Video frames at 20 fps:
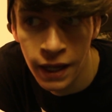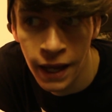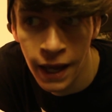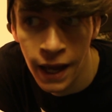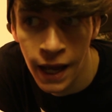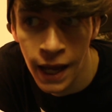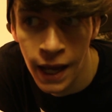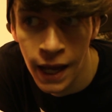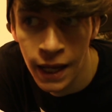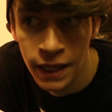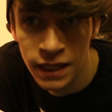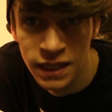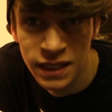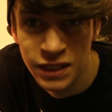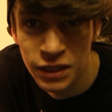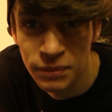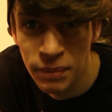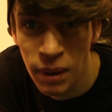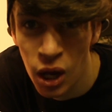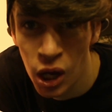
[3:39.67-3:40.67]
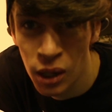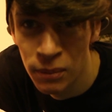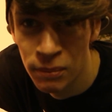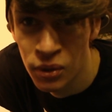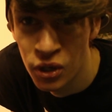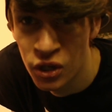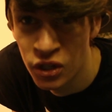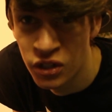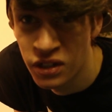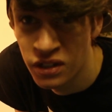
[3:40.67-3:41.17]
and it's about a
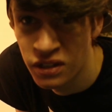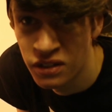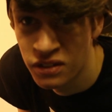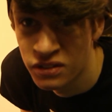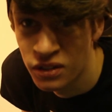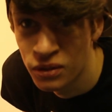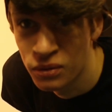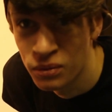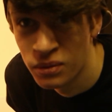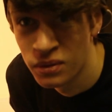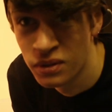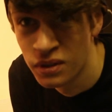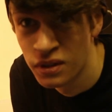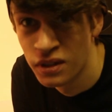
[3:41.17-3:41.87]
murder, so